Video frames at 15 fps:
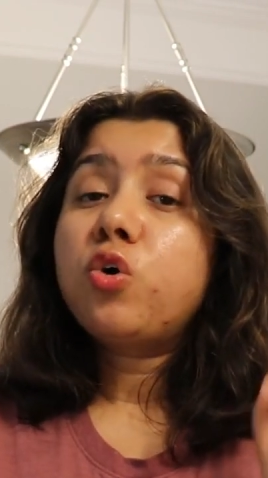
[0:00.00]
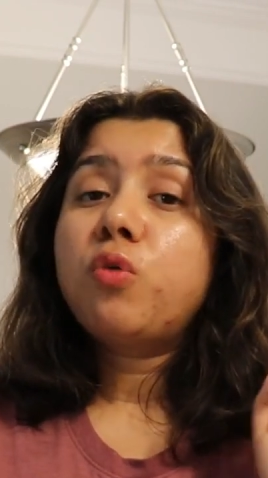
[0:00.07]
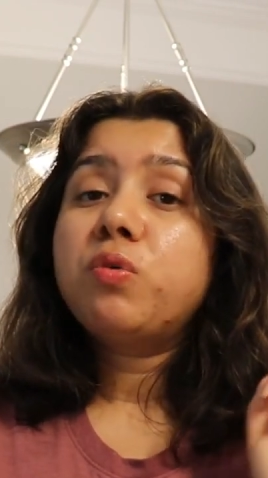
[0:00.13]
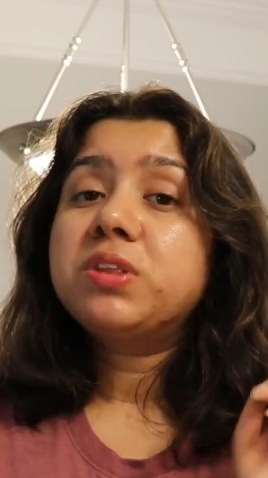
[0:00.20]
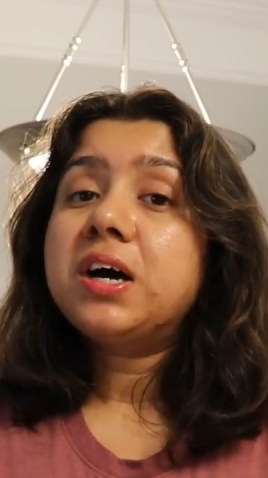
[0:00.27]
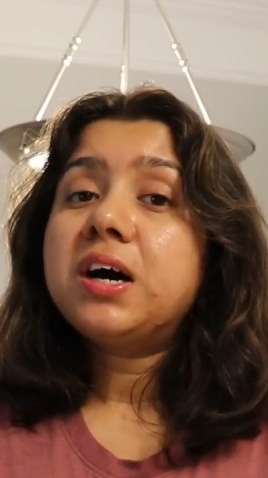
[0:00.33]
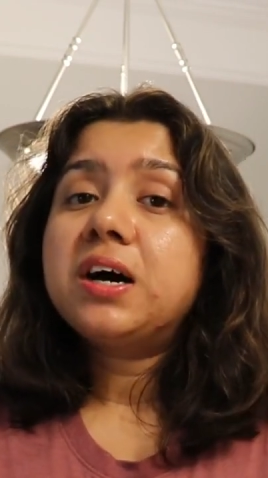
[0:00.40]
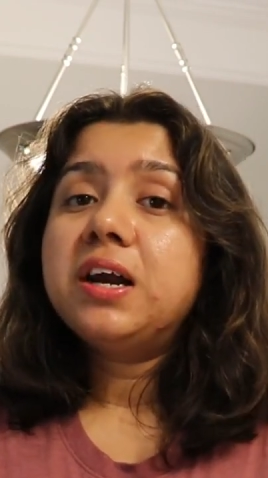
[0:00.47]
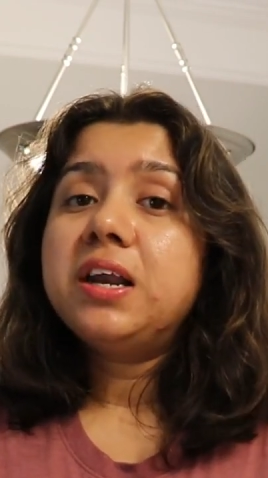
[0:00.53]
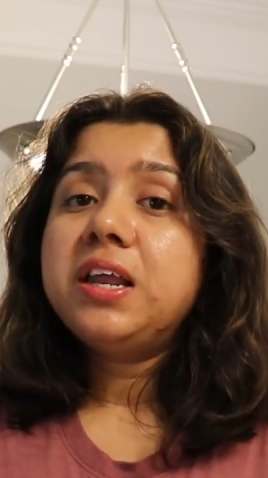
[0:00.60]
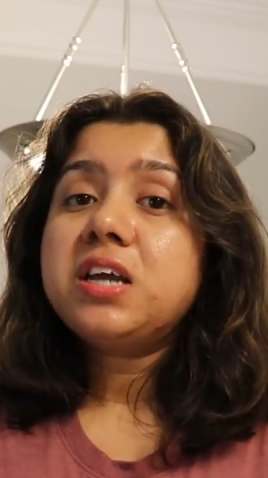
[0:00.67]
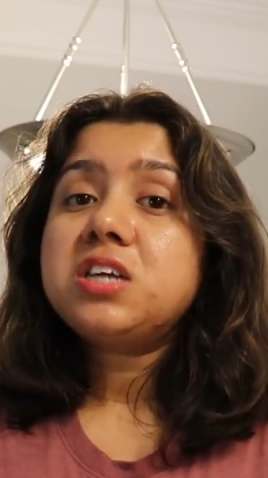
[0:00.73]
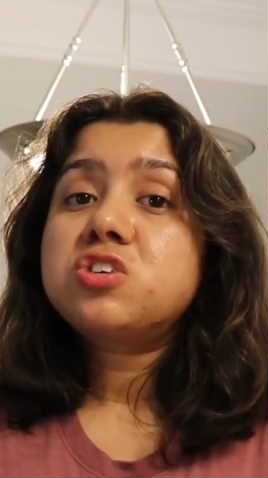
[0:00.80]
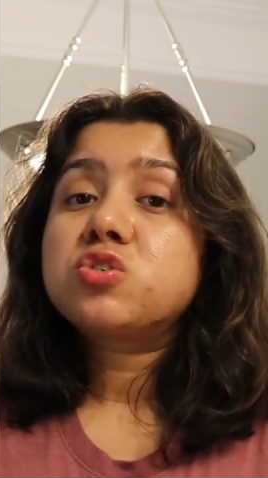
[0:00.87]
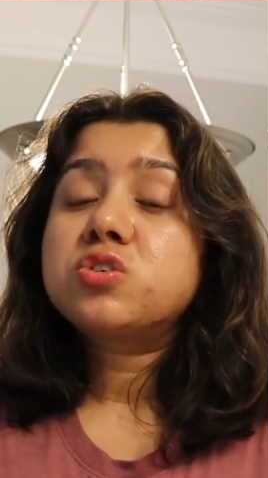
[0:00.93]
go with the
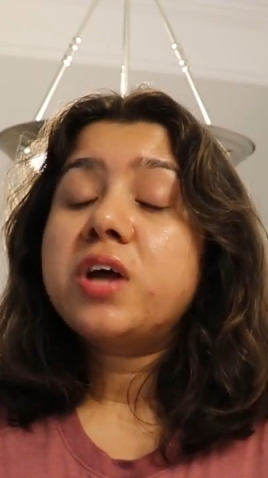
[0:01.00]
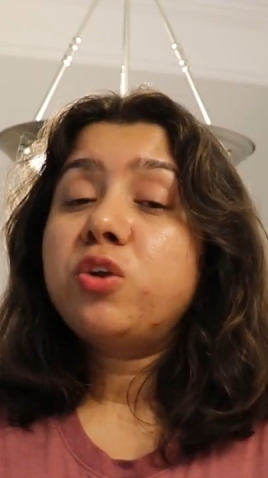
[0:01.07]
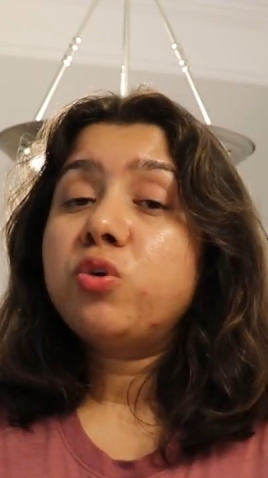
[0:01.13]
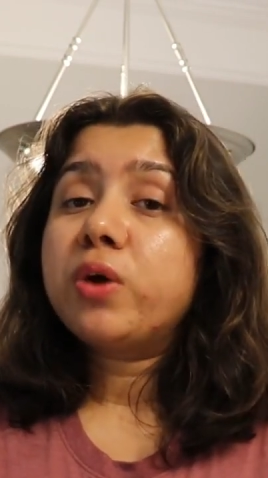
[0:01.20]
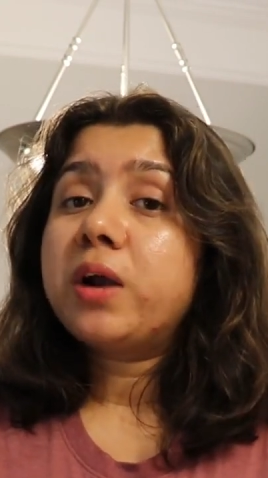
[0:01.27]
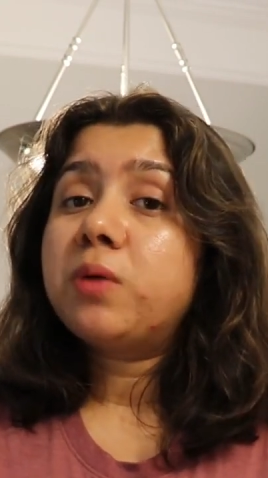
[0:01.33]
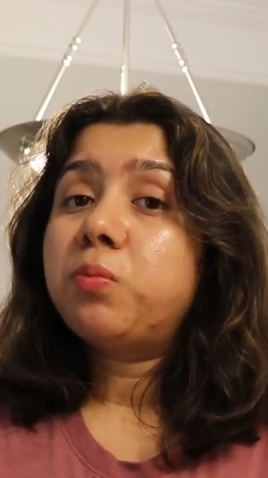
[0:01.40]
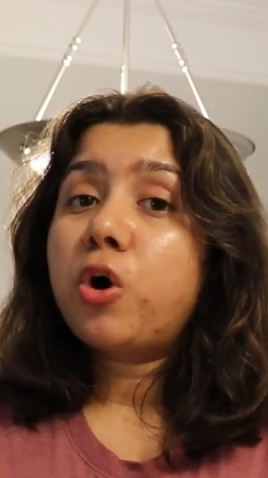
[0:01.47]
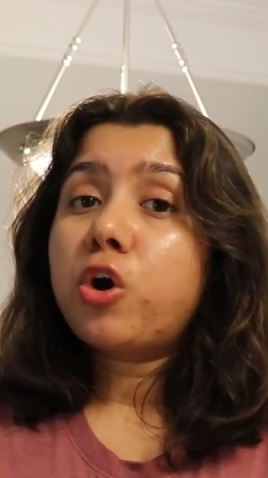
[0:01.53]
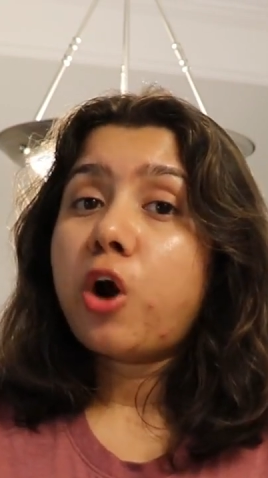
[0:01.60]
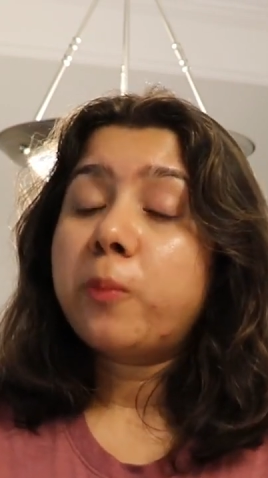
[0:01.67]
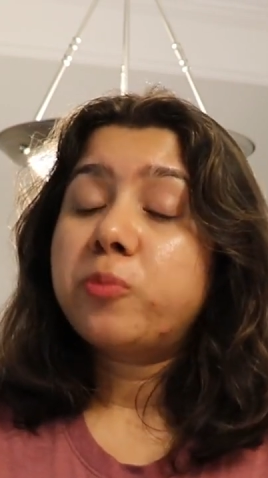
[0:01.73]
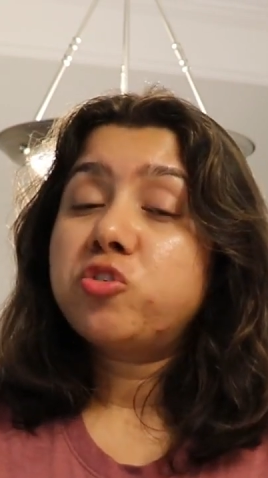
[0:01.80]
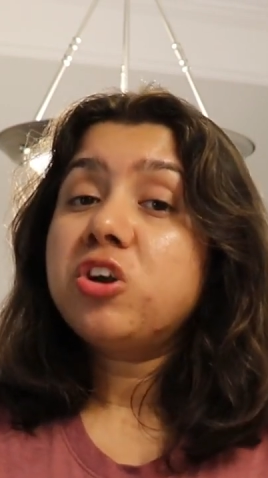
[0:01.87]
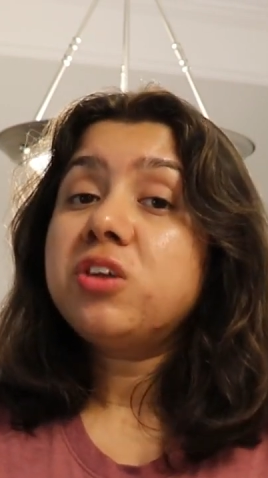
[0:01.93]
earliest so that you get more
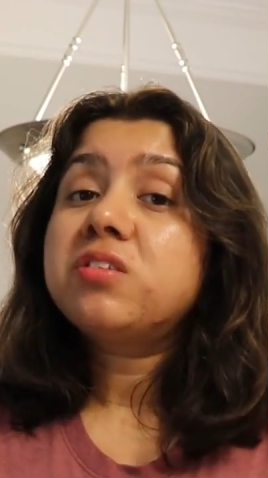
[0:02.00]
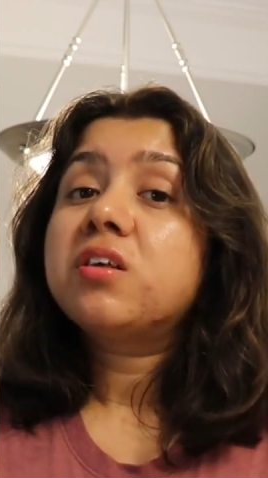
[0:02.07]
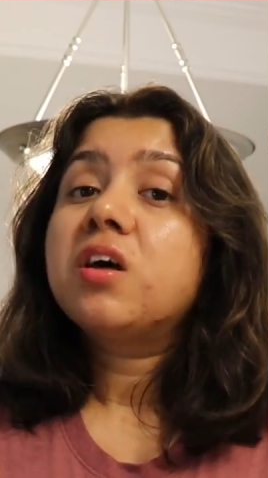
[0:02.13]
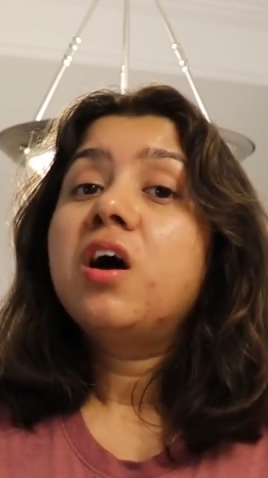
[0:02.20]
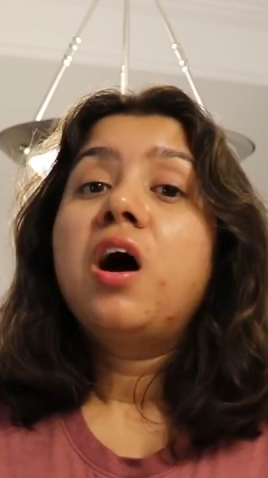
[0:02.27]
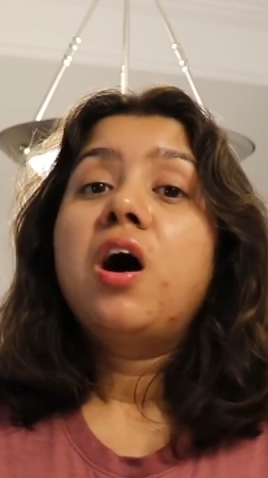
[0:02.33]
options